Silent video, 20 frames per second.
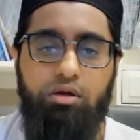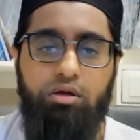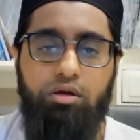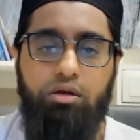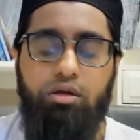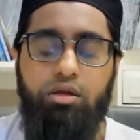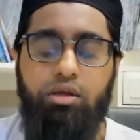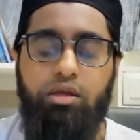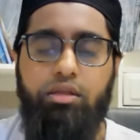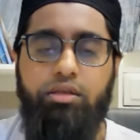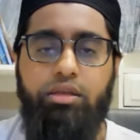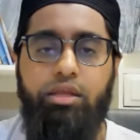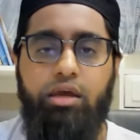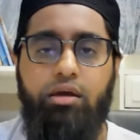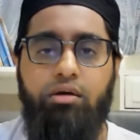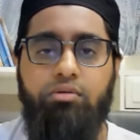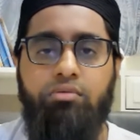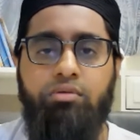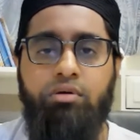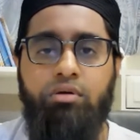And
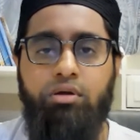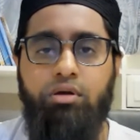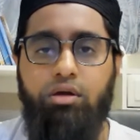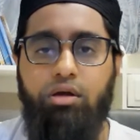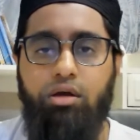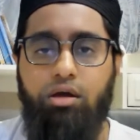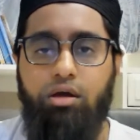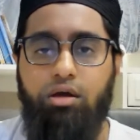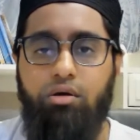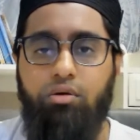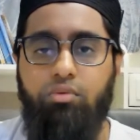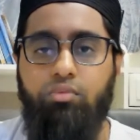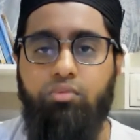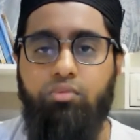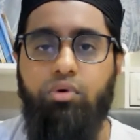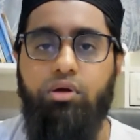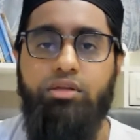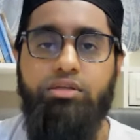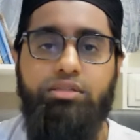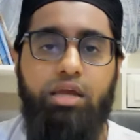now,
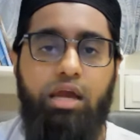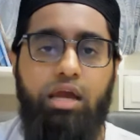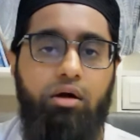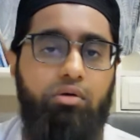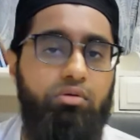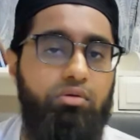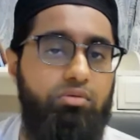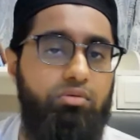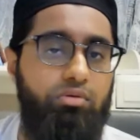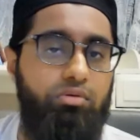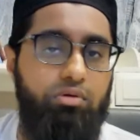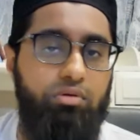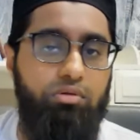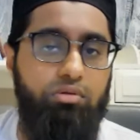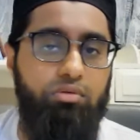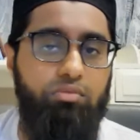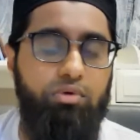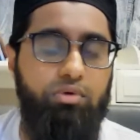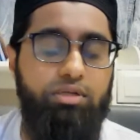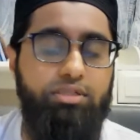what is our
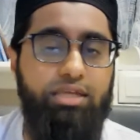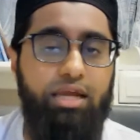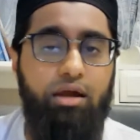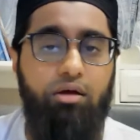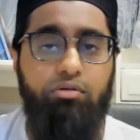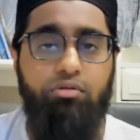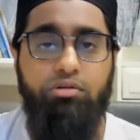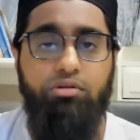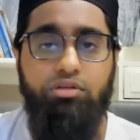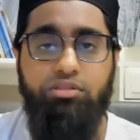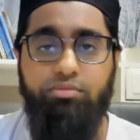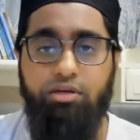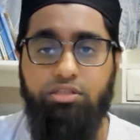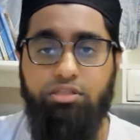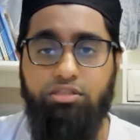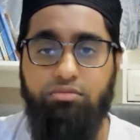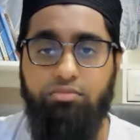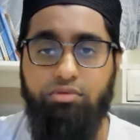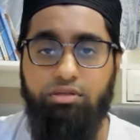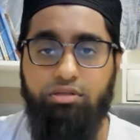role? What is our
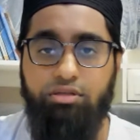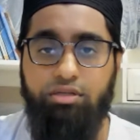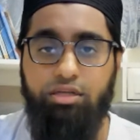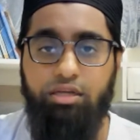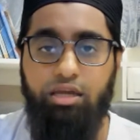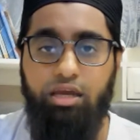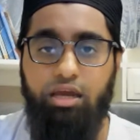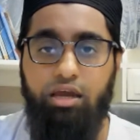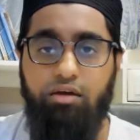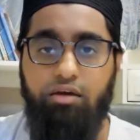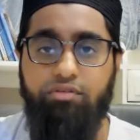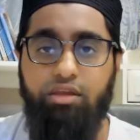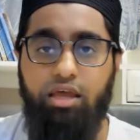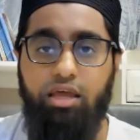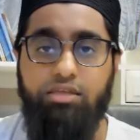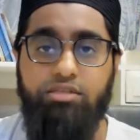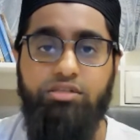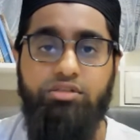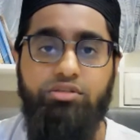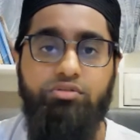responsibility
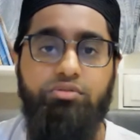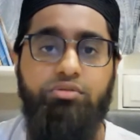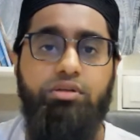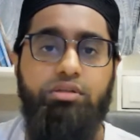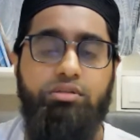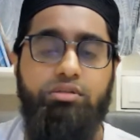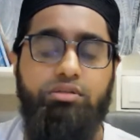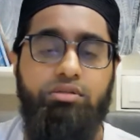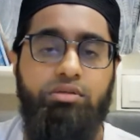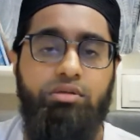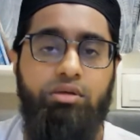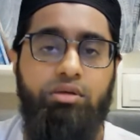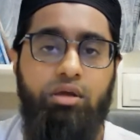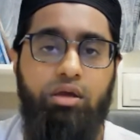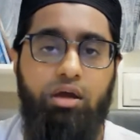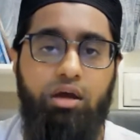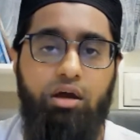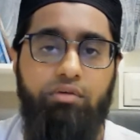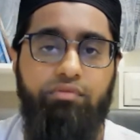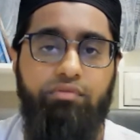as students
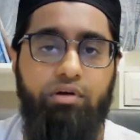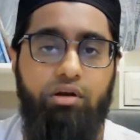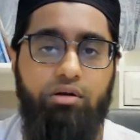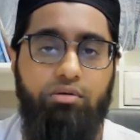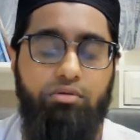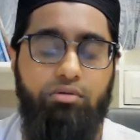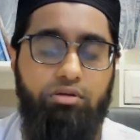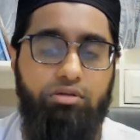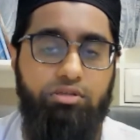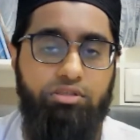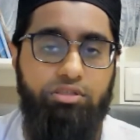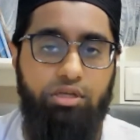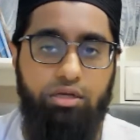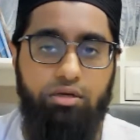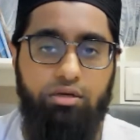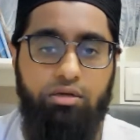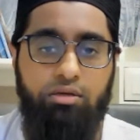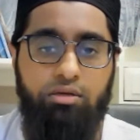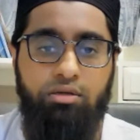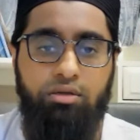of our
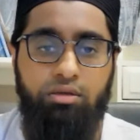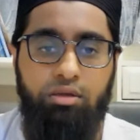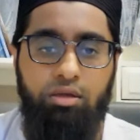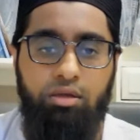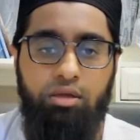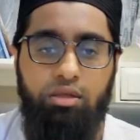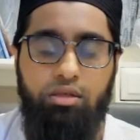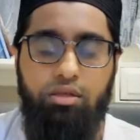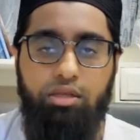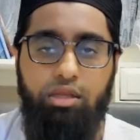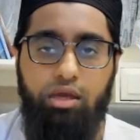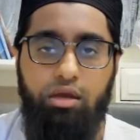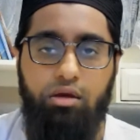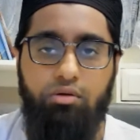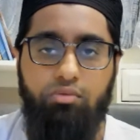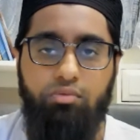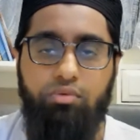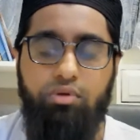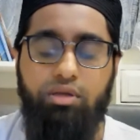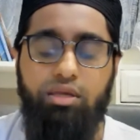Shaykh?
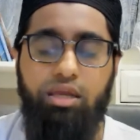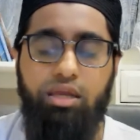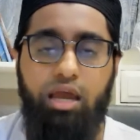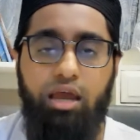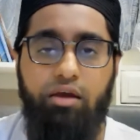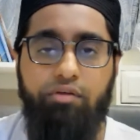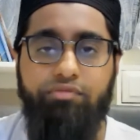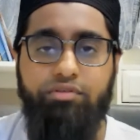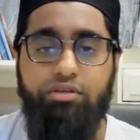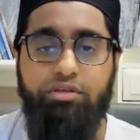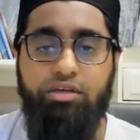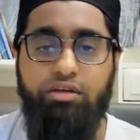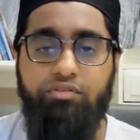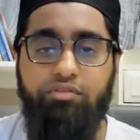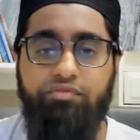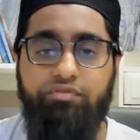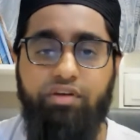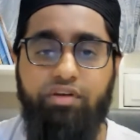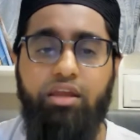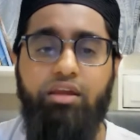Now, we have to
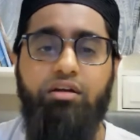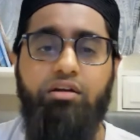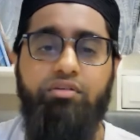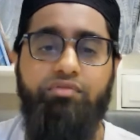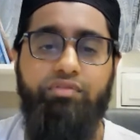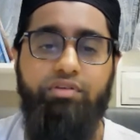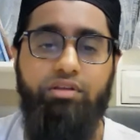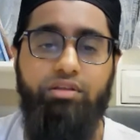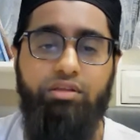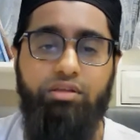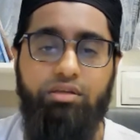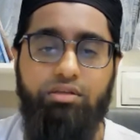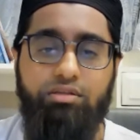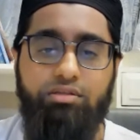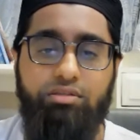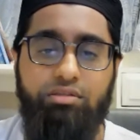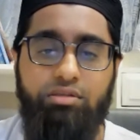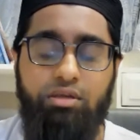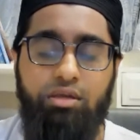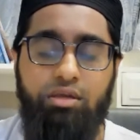convey our
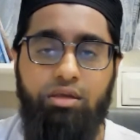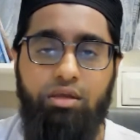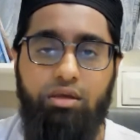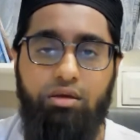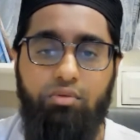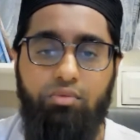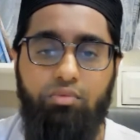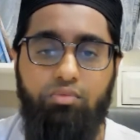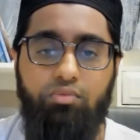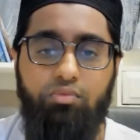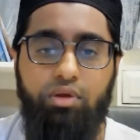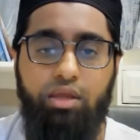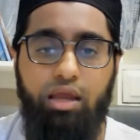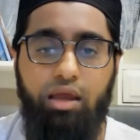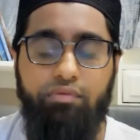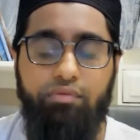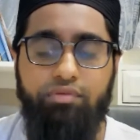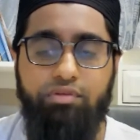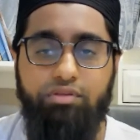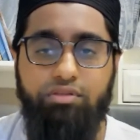feelings. We
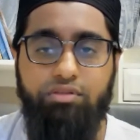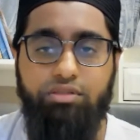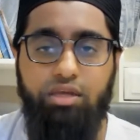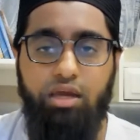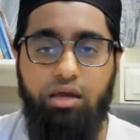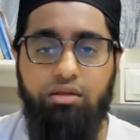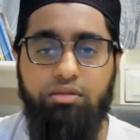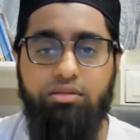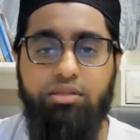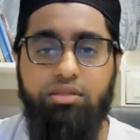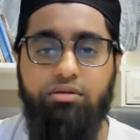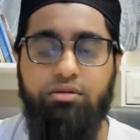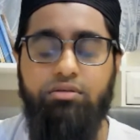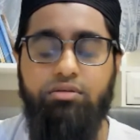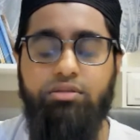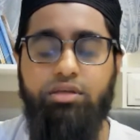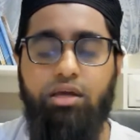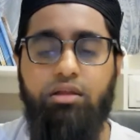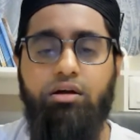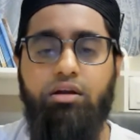have to
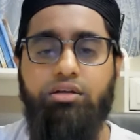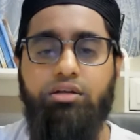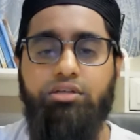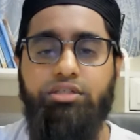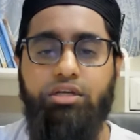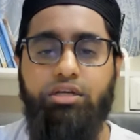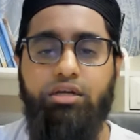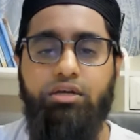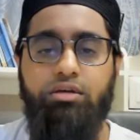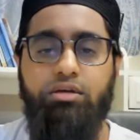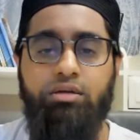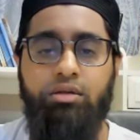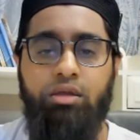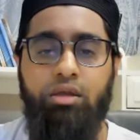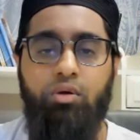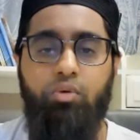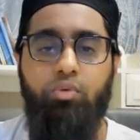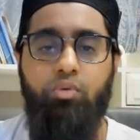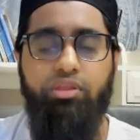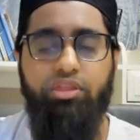tell our Shaykh
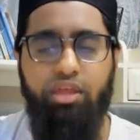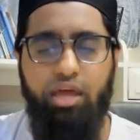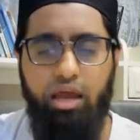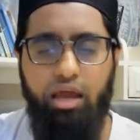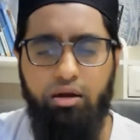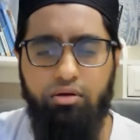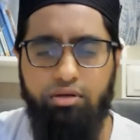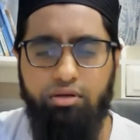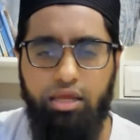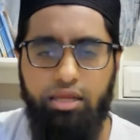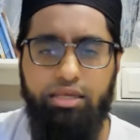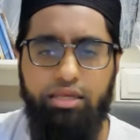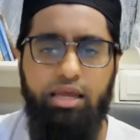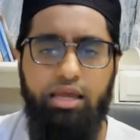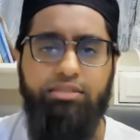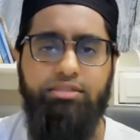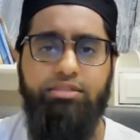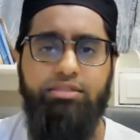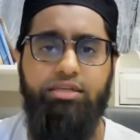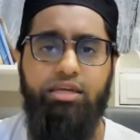without
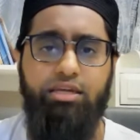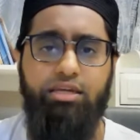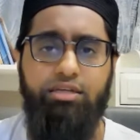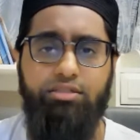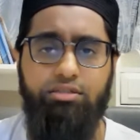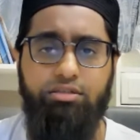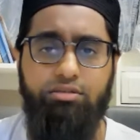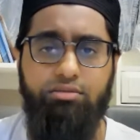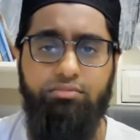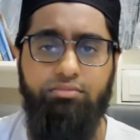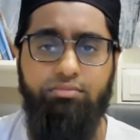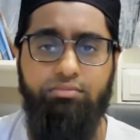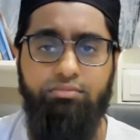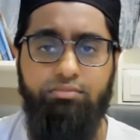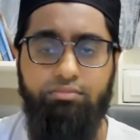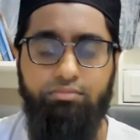any hesitation,